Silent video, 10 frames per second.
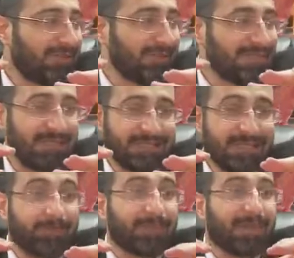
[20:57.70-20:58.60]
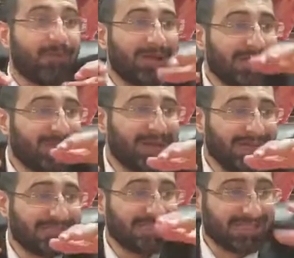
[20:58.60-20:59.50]
He says, when he
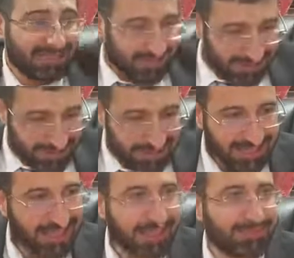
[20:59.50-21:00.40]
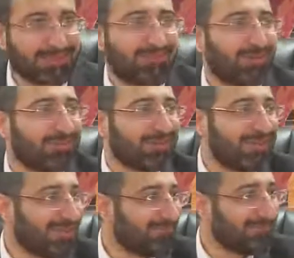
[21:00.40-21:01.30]
makes it, Shechina comes from
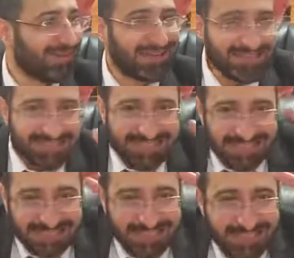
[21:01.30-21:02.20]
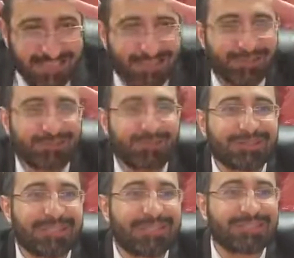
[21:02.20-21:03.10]
him and sees the through
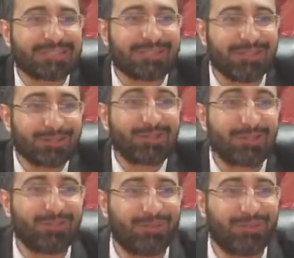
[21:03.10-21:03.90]
the nation through